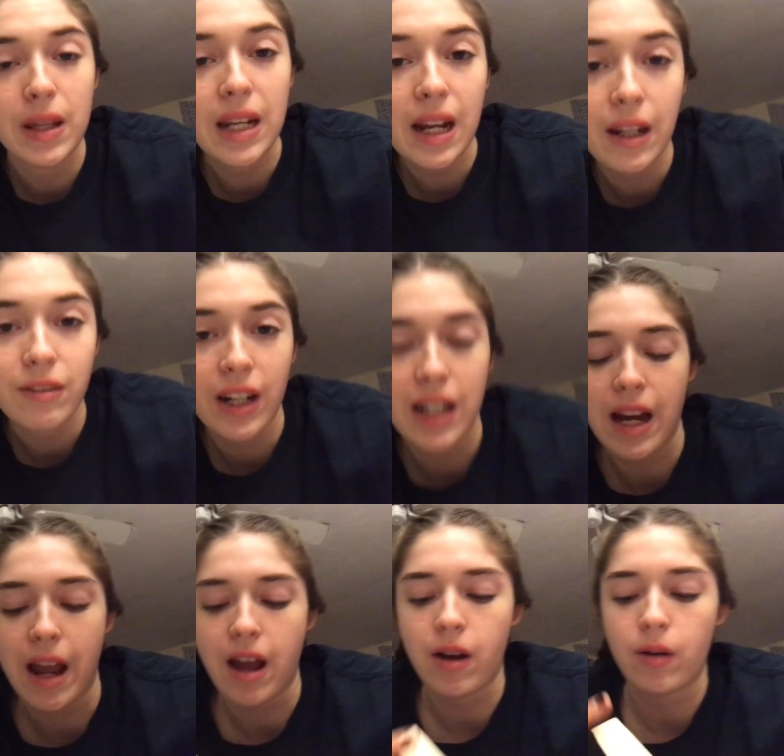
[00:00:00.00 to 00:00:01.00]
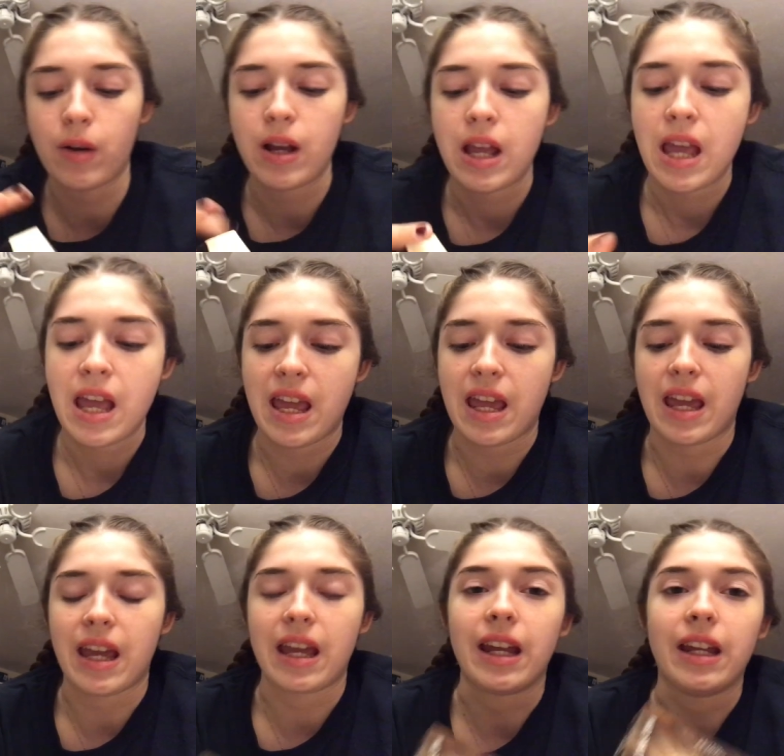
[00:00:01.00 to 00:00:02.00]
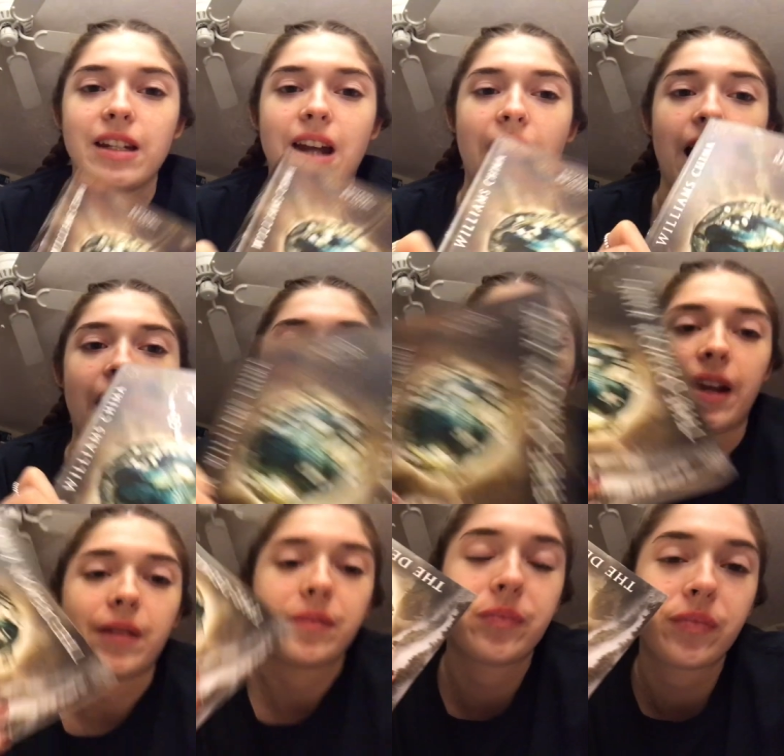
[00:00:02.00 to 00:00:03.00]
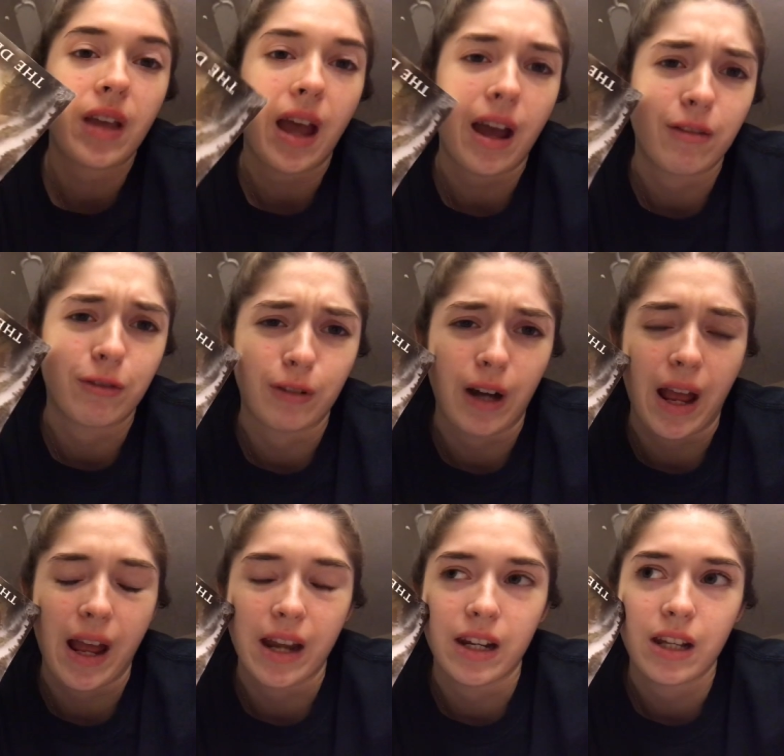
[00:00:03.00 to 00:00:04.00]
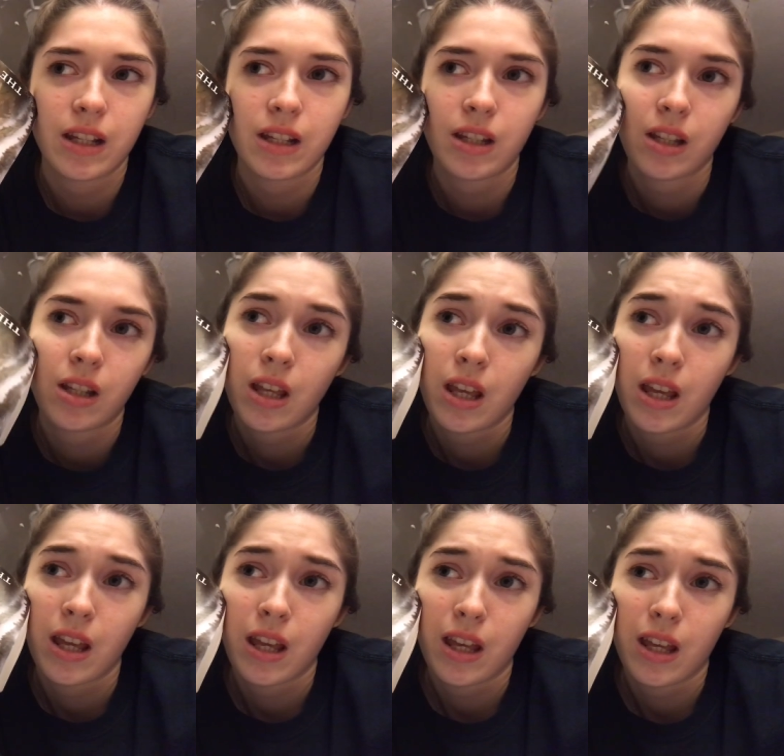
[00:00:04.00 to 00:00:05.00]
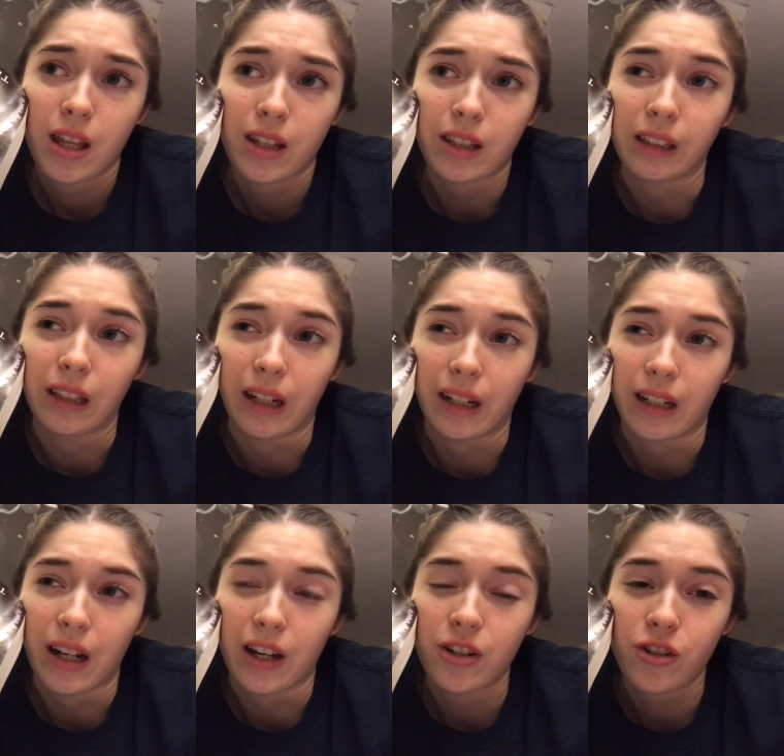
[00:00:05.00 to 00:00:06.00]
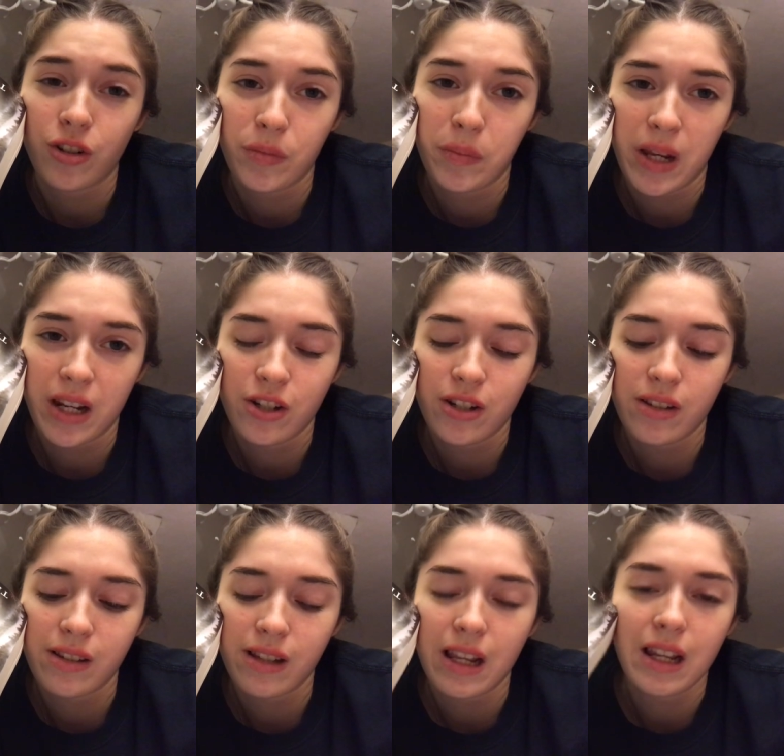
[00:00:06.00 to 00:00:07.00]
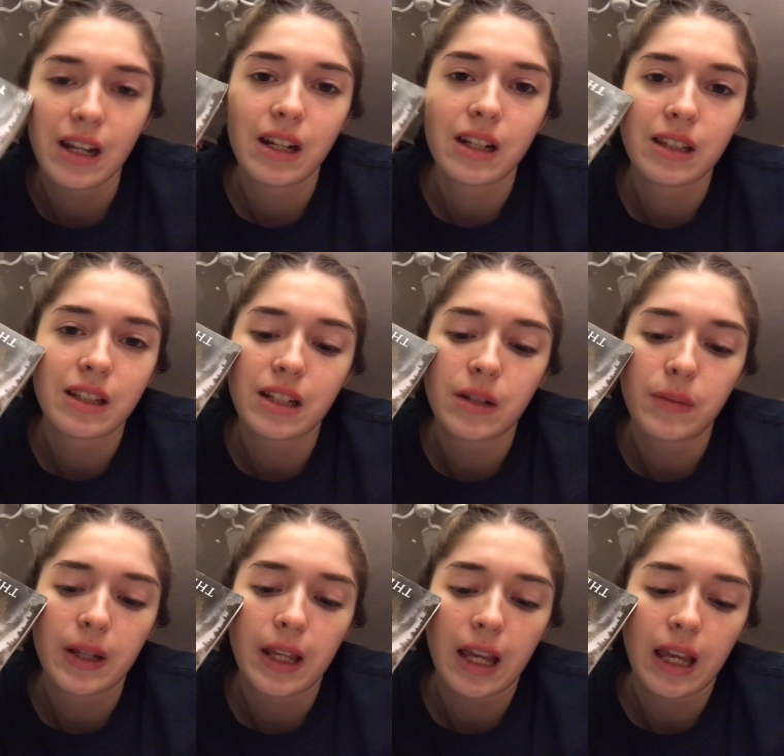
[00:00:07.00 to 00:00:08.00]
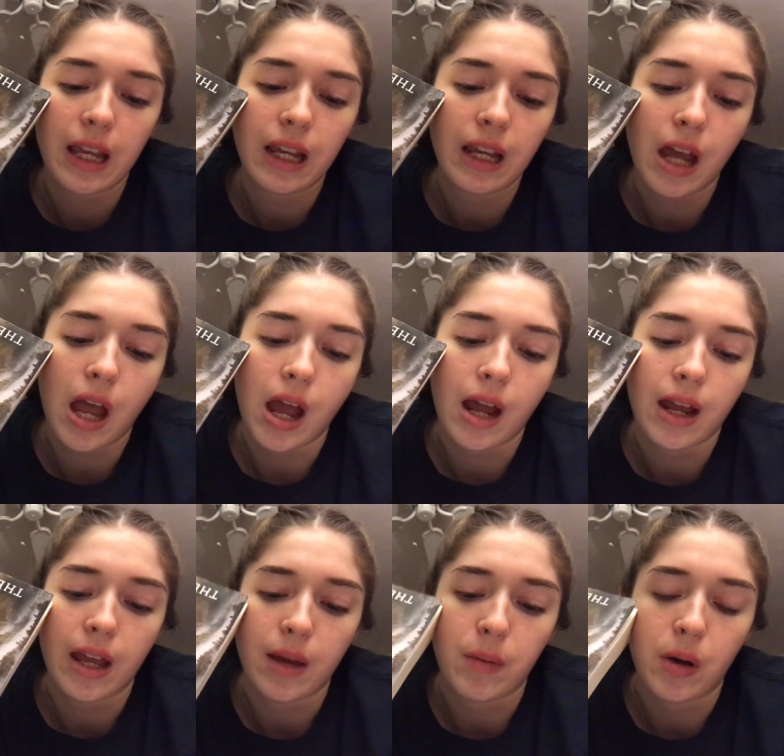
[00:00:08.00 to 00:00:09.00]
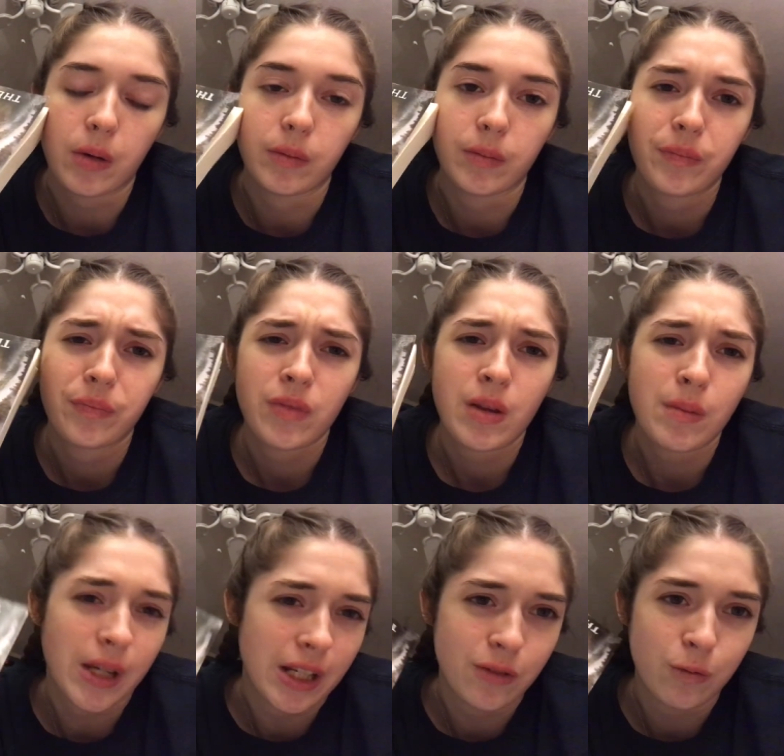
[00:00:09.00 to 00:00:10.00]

midnight right now and I have read like 100 pages in The Demon King. I am on page